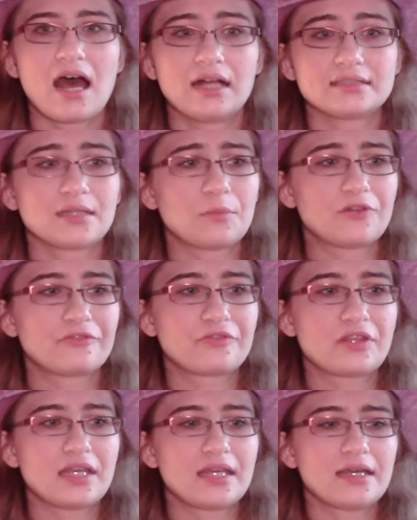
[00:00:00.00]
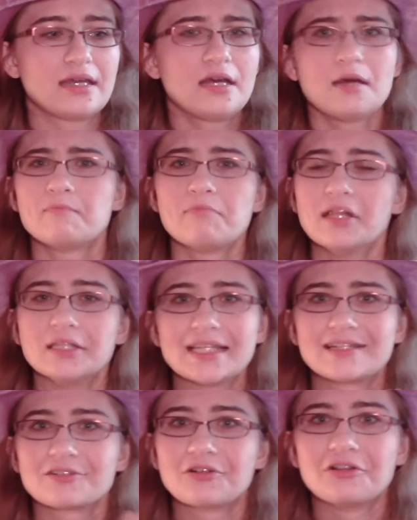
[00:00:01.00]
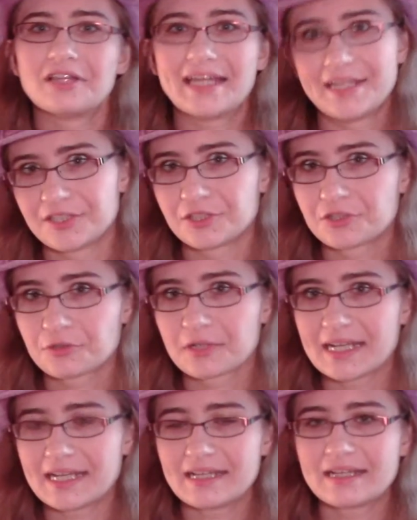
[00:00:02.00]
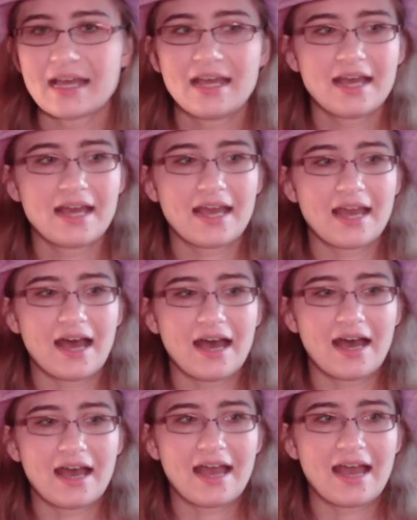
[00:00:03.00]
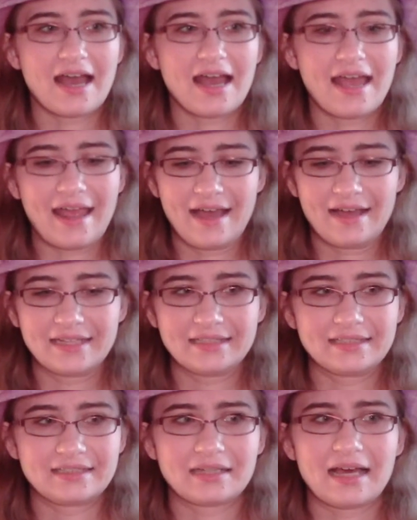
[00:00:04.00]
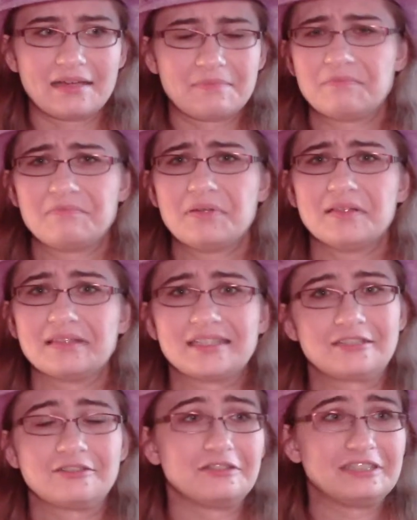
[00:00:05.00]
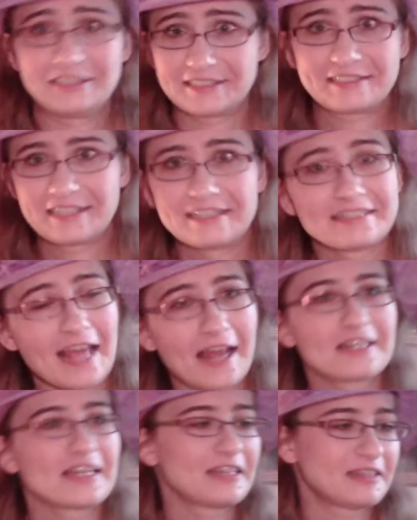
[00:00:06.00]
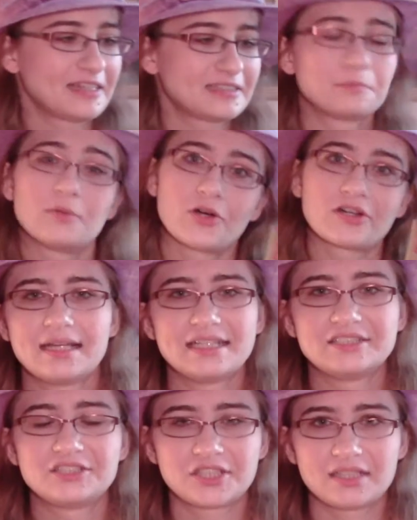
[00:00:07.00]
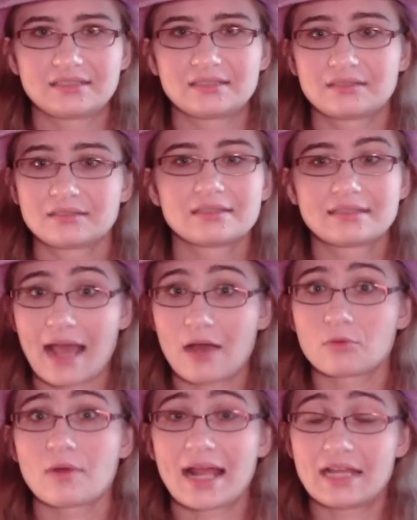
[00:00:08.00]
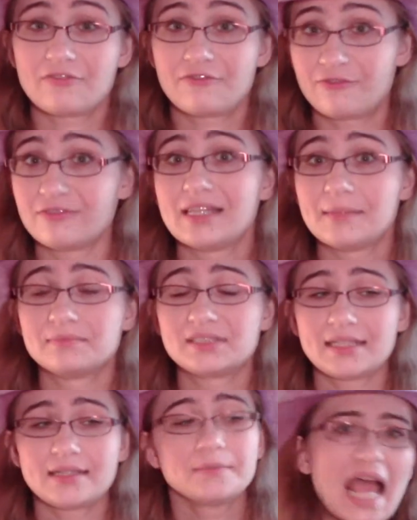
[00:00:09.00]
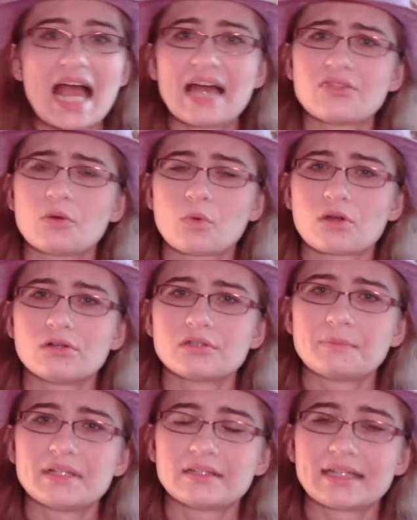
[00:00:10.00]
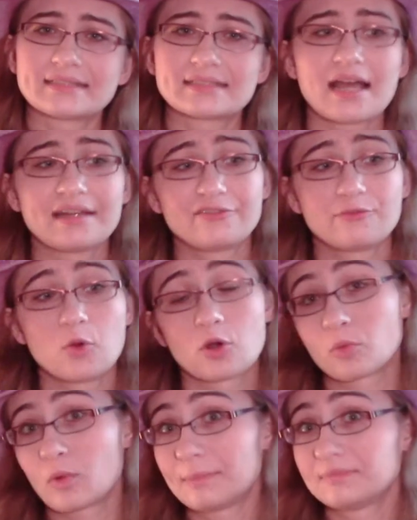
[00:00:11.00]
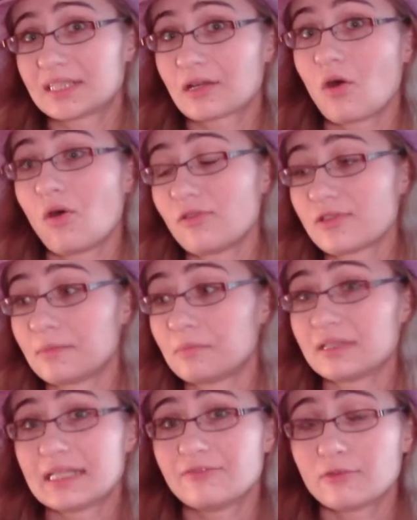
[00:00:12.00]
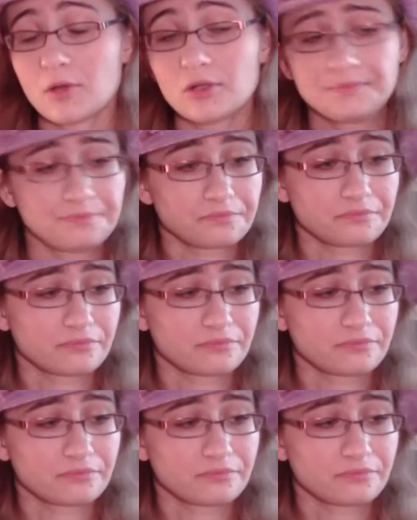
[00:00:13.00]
some of the political intrigue and political discontent in this book is just downright flimsy, and the world building is kind of more whimsical than believable.